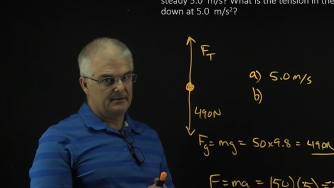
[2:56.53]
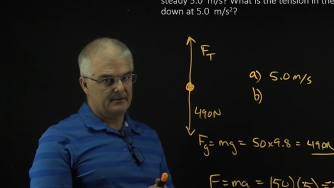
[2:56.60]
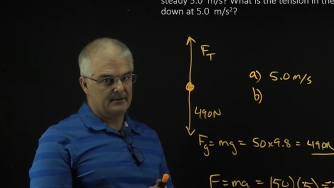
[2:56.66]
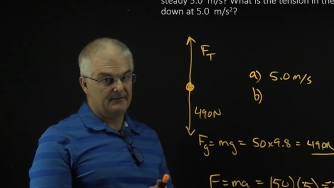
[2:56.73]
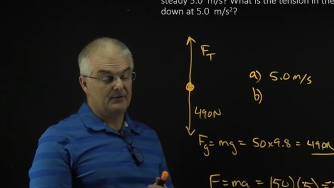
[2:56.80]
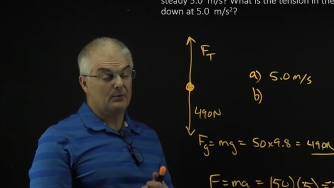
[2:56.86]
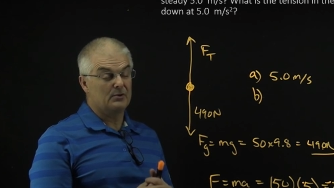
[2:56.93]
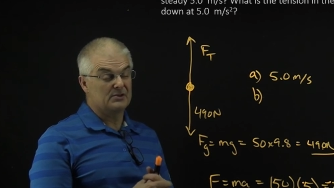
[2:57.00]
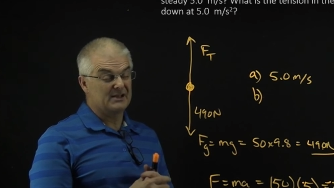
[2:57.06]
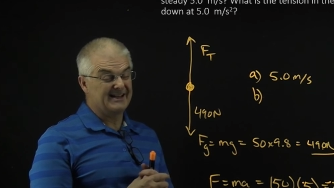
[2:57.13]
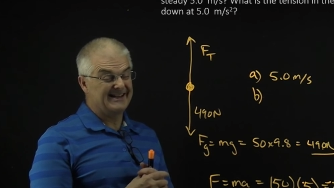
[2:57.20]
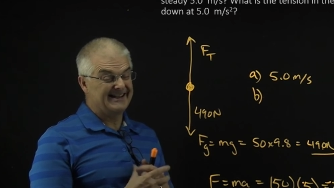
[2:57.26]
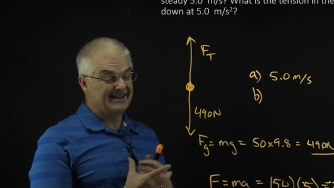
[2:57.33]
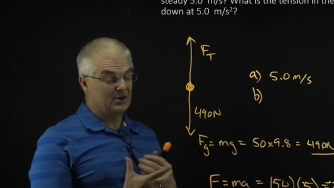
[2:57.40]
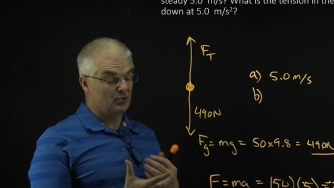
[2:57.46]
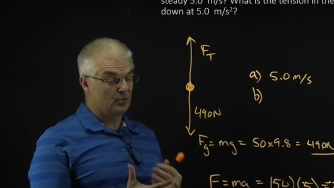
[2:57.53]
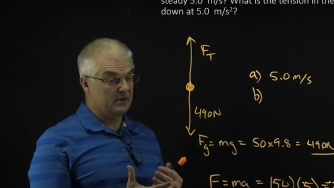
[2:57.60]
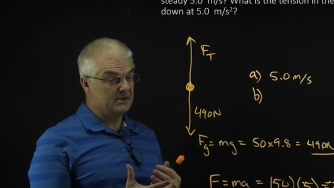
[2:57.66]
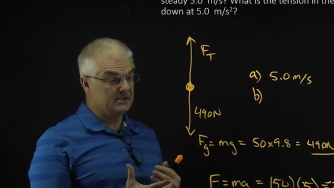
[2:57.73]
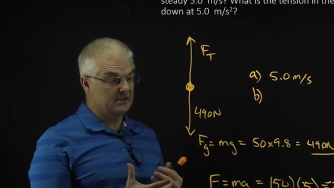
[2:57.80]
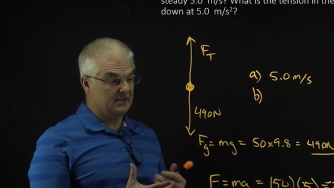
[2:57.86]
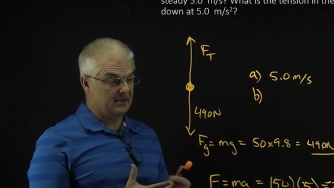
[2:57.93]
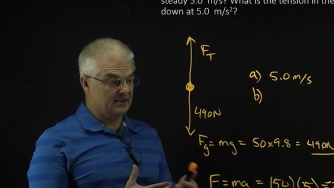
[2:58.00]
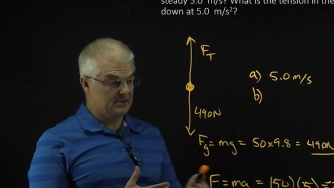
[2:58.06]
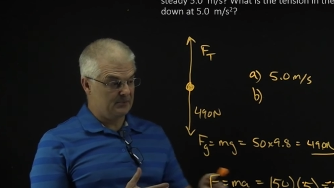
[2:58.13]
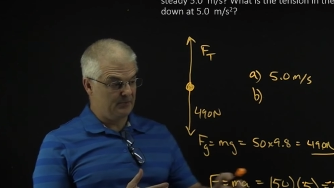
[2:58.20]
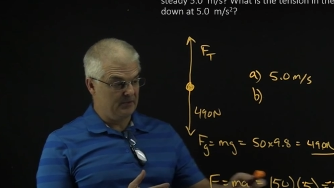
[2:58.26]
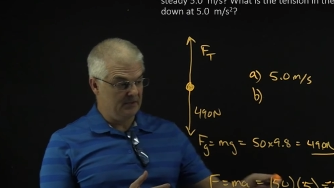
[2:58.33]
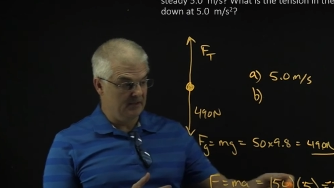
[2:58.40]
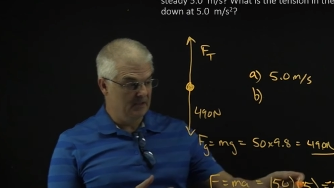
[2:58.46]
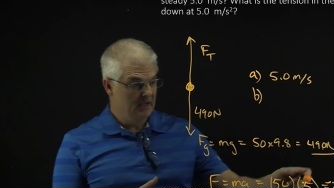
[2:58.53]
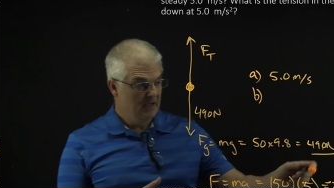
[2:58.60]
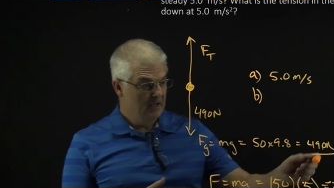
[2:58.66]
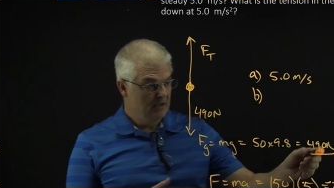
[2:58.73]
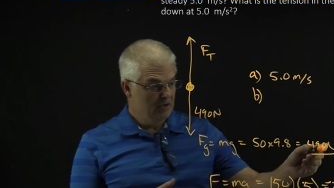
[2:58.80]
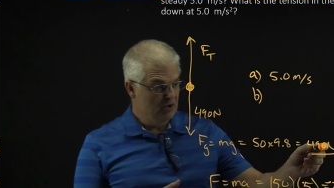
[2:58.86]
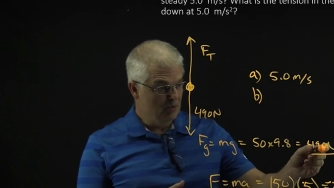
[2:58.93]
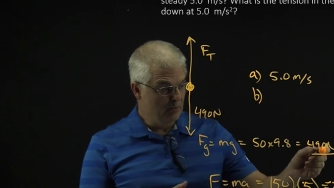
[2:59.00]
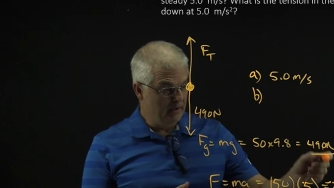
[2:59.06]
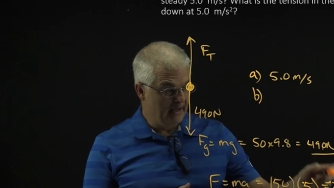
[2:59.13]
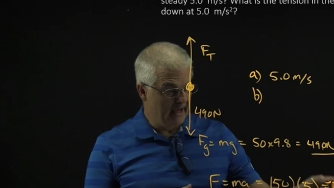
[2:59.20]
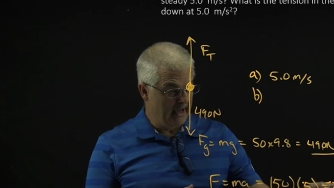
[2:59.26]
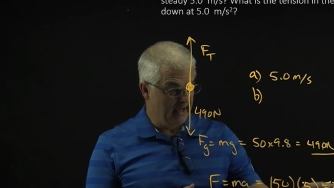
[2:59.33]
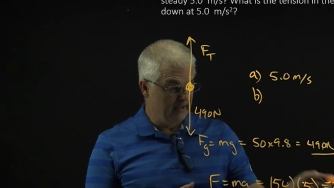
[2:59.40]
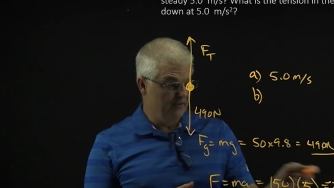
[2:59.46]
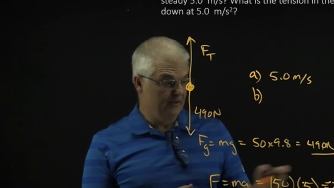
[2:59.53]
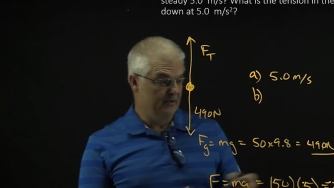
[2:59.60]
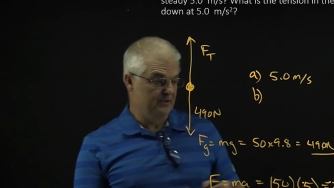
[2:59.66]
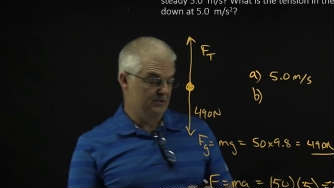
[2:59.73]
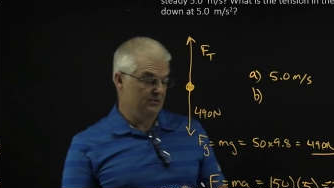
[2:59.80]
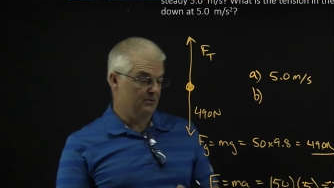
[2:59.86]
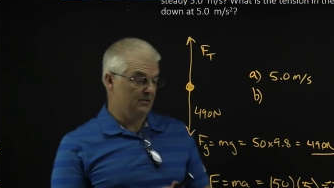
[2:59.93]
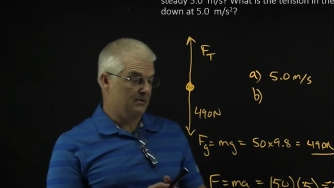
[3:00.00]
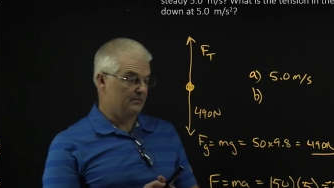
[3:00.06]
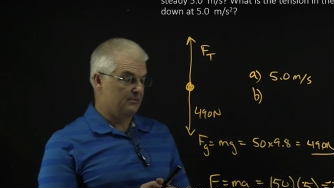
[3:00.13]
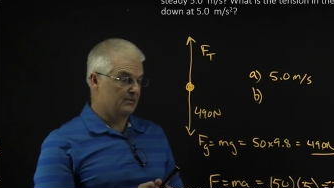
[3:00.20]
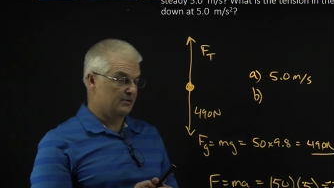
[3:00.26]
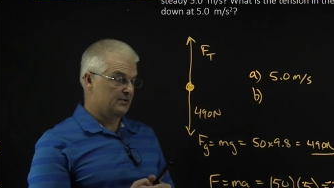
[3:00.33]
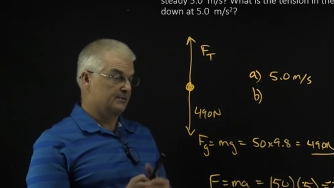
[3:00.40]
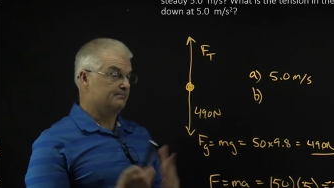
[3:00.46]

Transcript: If it was increasing in its speed, you would add these two numbers.